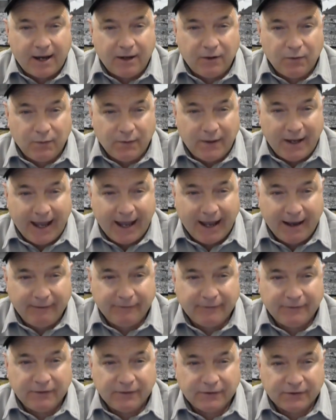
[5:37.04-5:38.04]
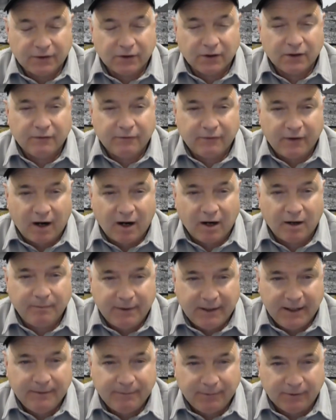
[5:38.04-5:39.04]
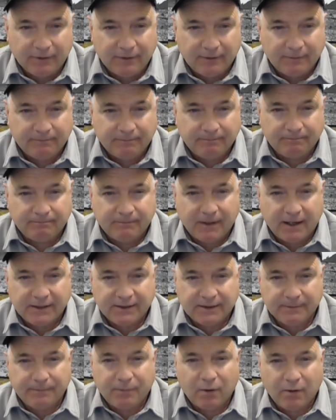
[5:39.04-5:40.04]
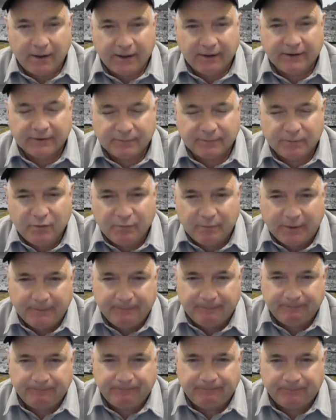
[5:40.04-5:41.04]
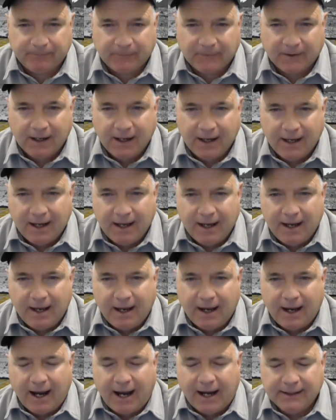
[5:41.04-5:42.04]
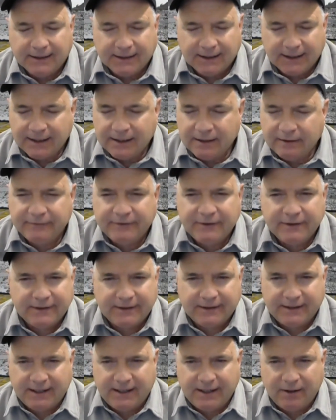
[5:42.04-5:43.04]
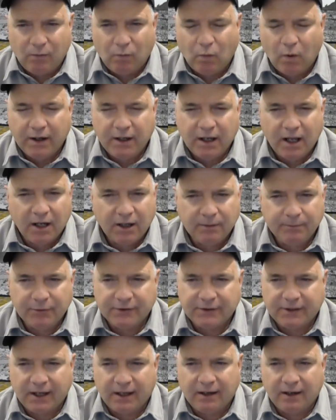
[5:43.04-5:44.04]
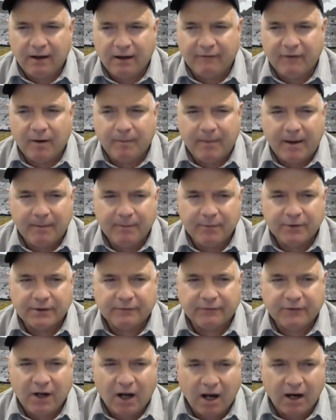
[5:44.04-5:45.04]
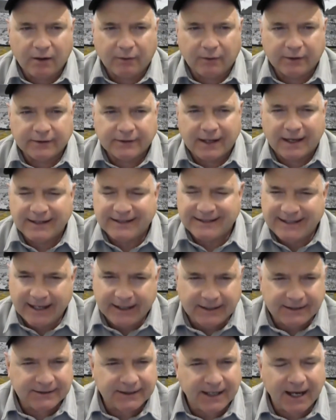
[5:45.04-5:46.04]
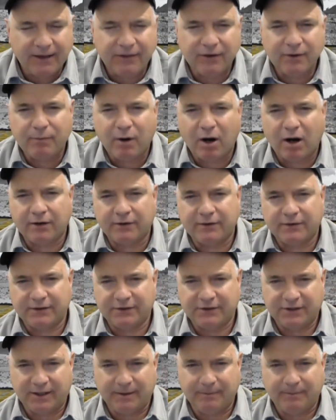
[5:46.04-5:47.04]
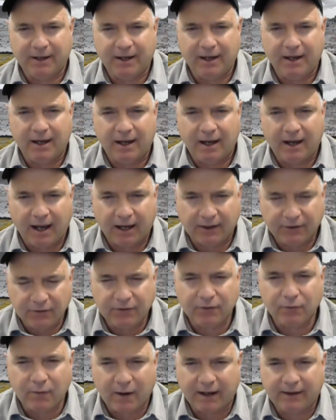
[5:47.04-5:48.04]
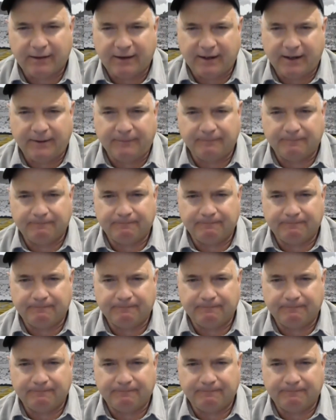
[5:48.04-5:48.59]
You have to serve our people by supporting this movement. I'd love to see 100% of our members of Congress set aside their partisanship and do the right thing.